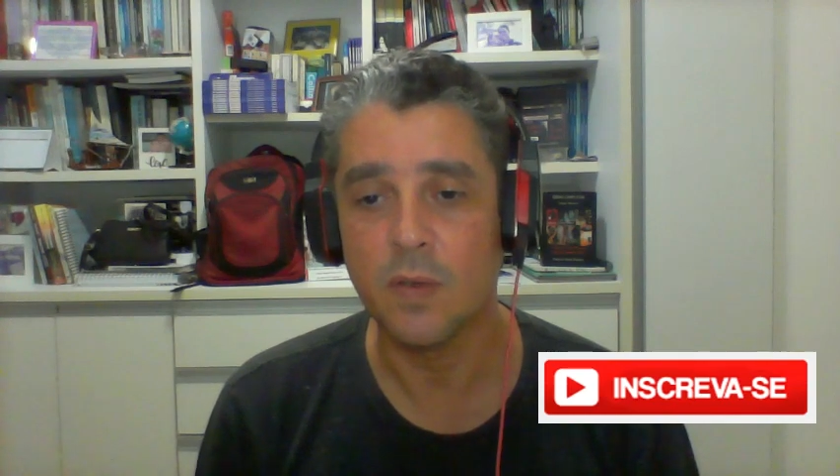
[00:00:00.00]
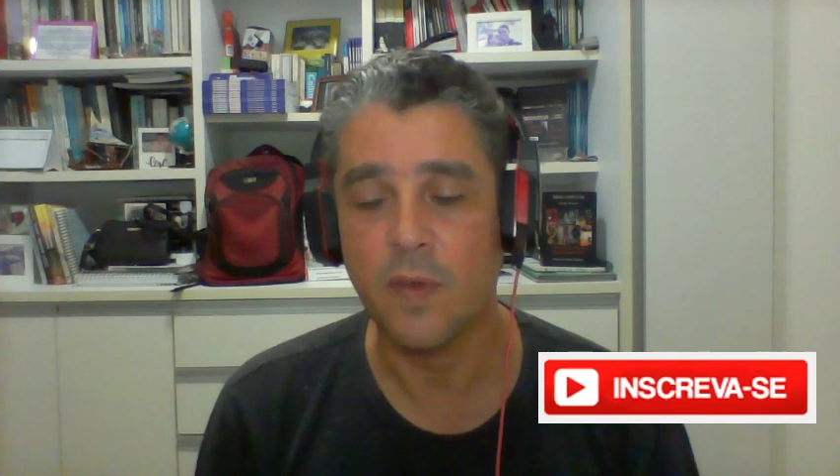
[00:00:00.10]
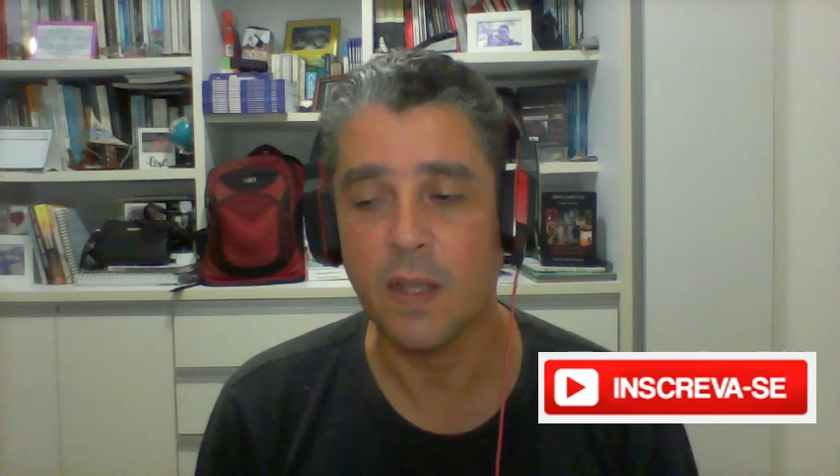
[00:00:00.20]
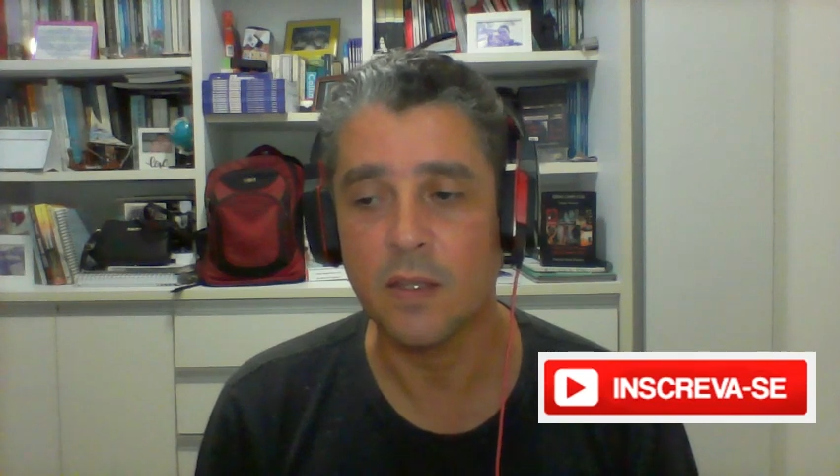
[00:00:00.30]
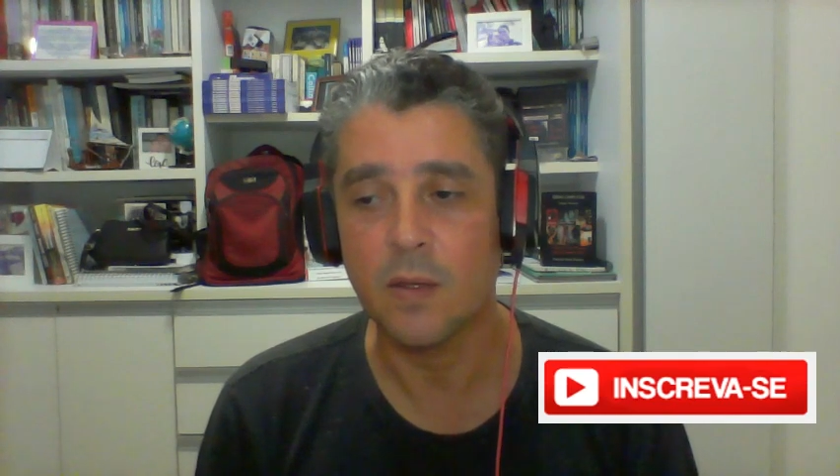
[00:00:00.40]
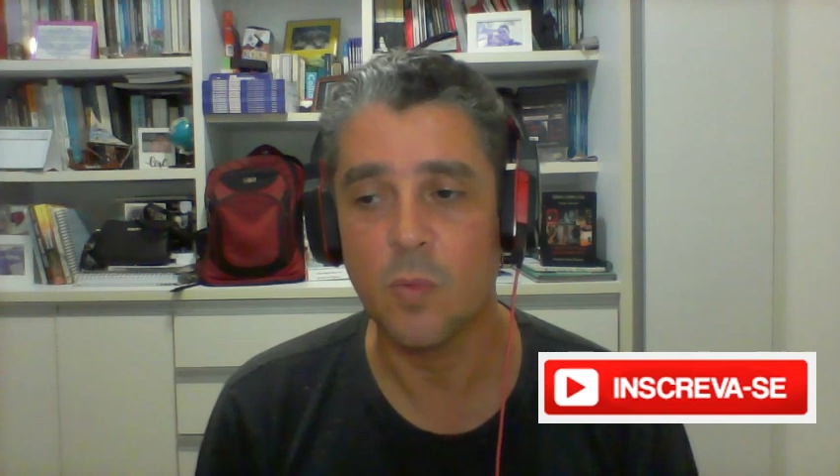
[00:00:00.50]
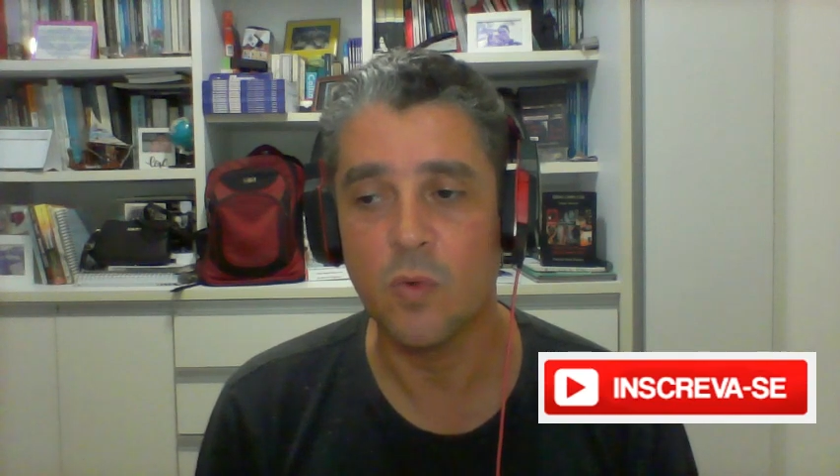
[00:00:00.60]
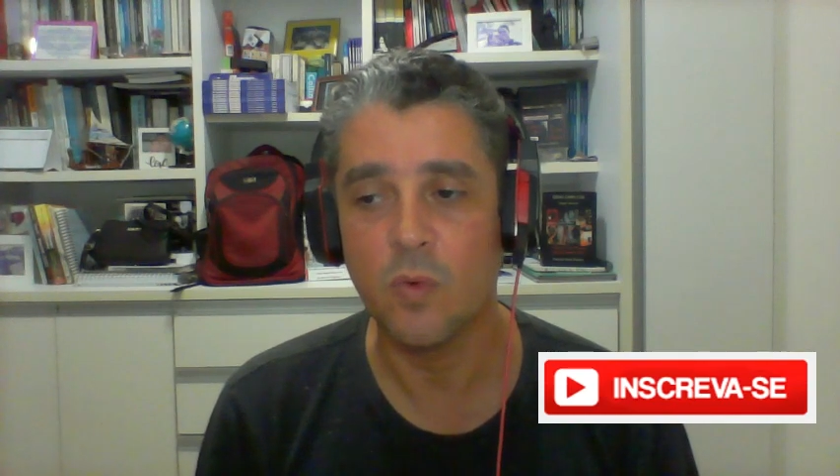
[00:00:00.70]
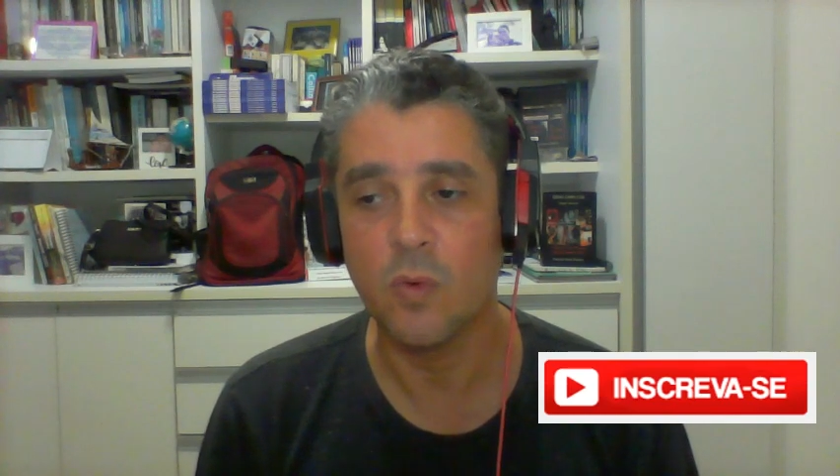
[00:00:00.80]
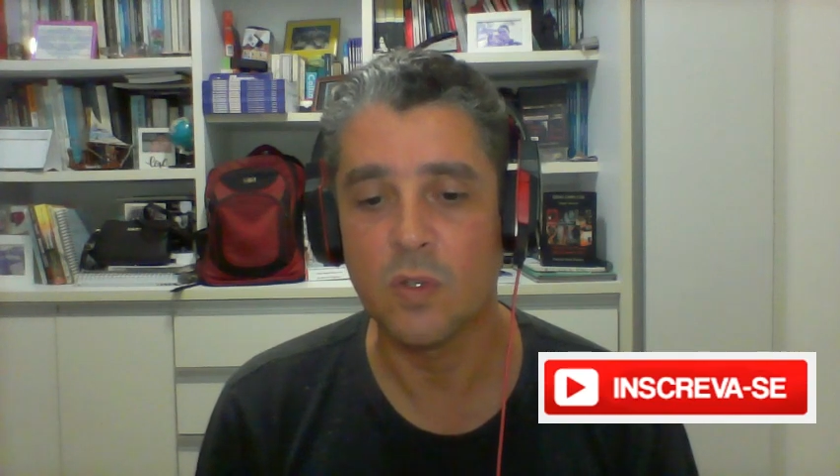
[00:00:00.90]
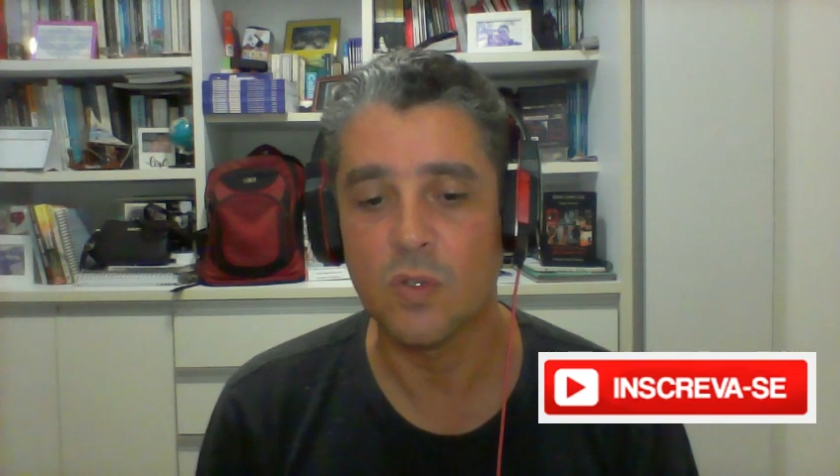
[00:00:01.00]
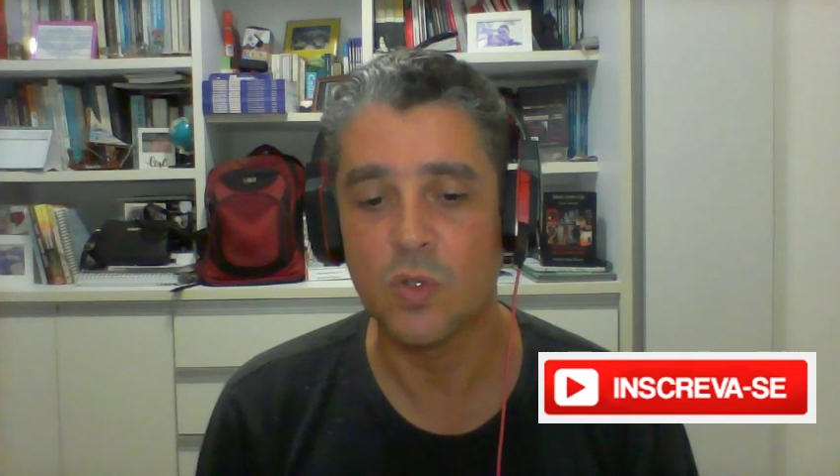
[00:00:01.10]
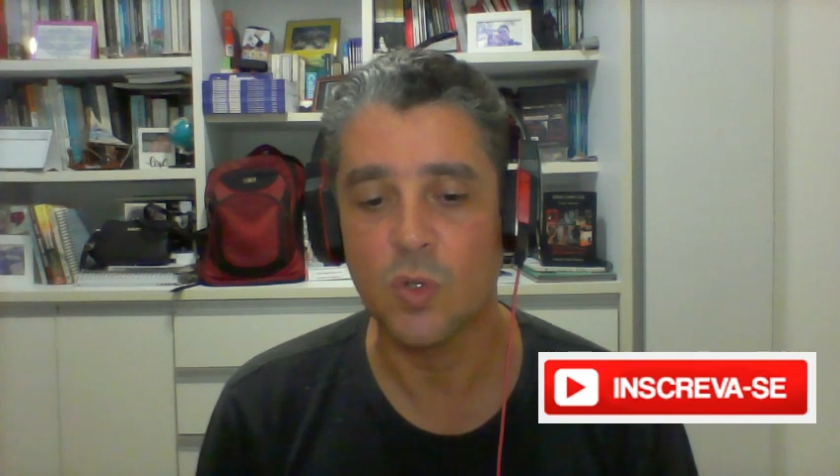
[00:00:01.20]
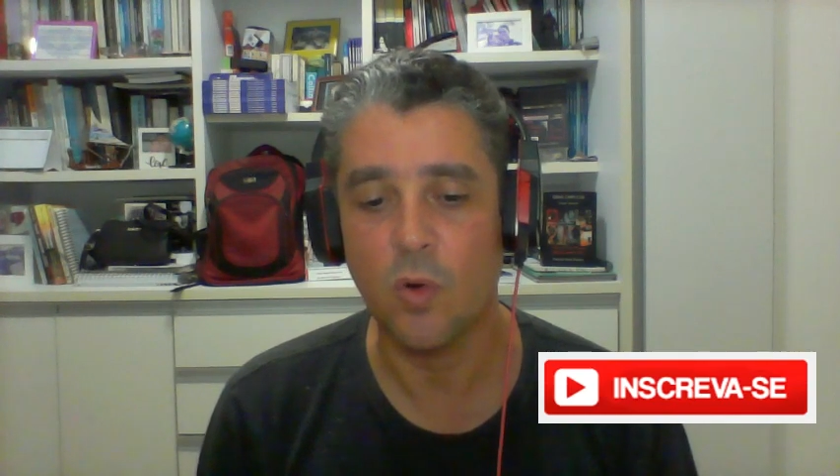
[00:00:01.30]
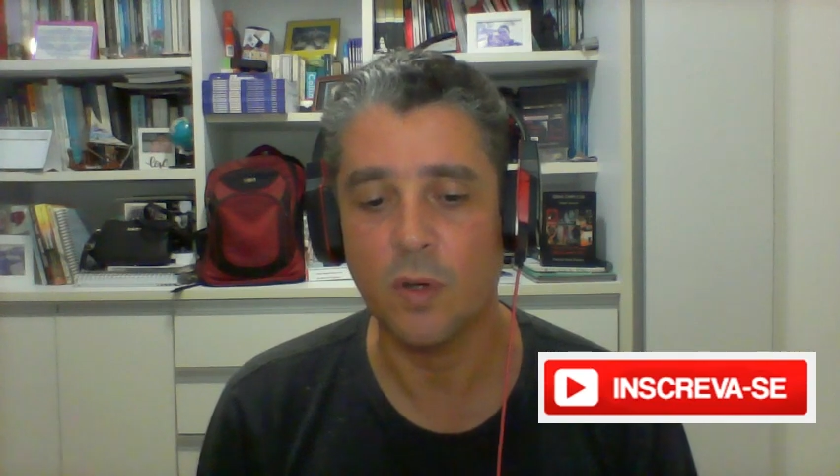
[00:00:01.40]
fact that the movie was
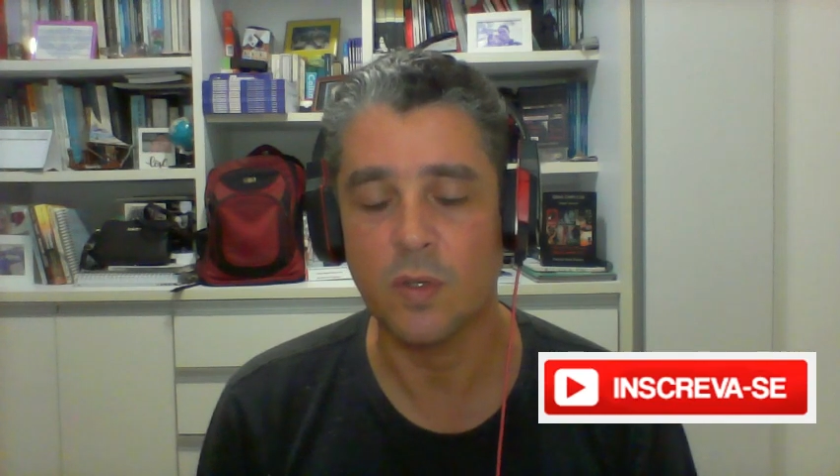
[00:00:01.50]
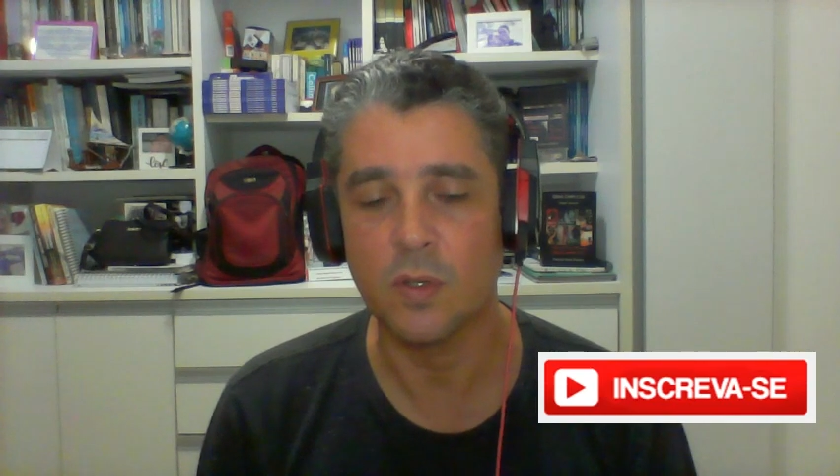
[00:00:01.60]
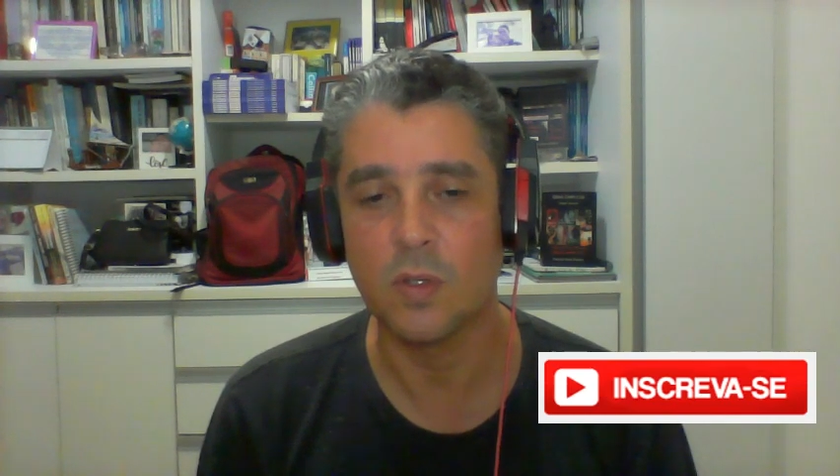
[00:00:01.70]
short,